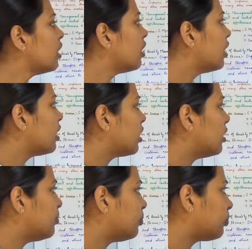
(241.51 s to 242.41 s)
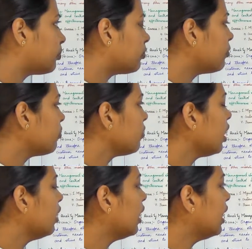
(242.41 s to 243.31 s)
Here
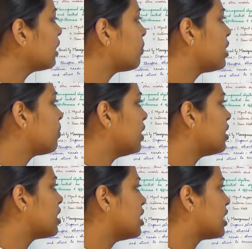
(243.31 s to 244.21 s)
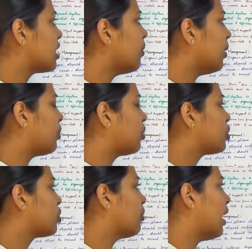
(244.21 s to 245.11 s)
the next principle is system
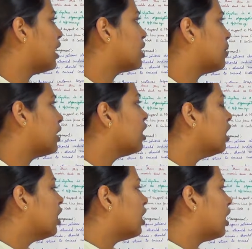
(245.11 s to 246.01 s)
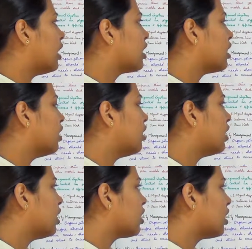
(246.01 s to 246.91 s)
approach to management. Like
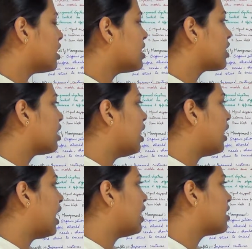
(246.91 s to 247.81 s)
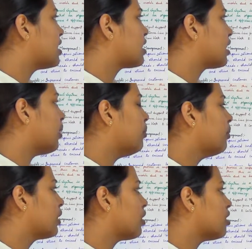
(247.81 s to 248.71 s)
here the risk analysis
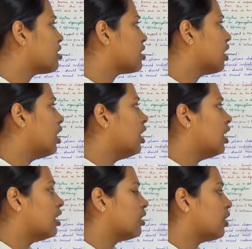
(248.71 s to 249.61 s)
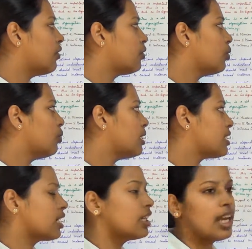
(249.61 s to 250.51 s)
come because you have to
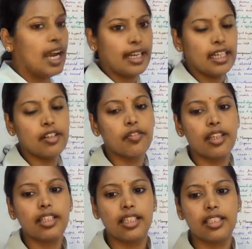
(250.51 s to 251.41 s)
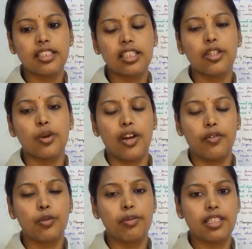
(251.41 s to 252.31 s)
basically identify the risk. You
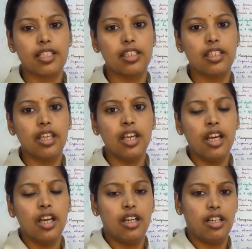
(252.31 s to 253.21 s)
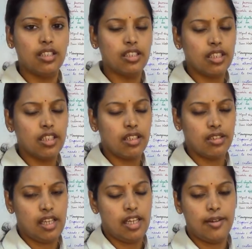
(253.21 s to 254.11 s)
have to basically
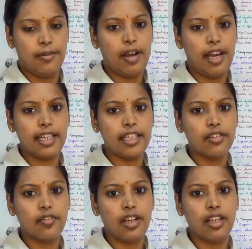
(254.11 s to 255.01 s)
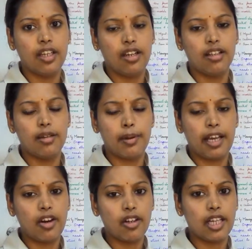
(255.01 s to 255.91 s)
identify and
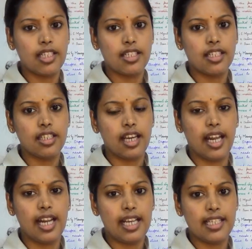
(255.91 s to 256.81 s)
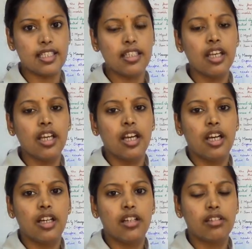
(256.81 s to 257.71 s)
prioritize it, analyze it.
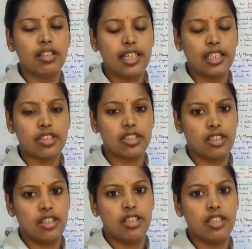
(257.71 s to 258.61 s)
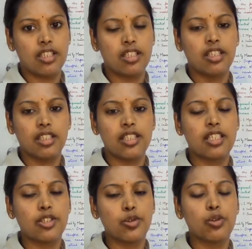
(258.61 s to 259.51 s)

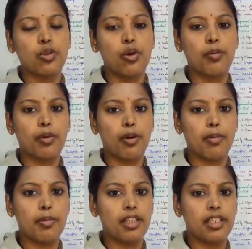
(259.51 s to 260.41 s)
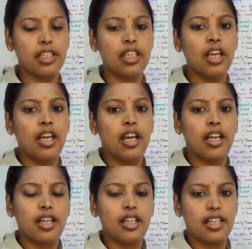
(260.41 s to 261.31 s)
This is due to low probability
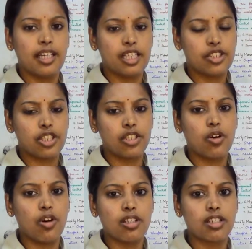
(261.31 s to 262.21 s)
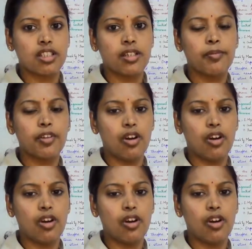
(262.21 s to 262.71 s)
and reduction cost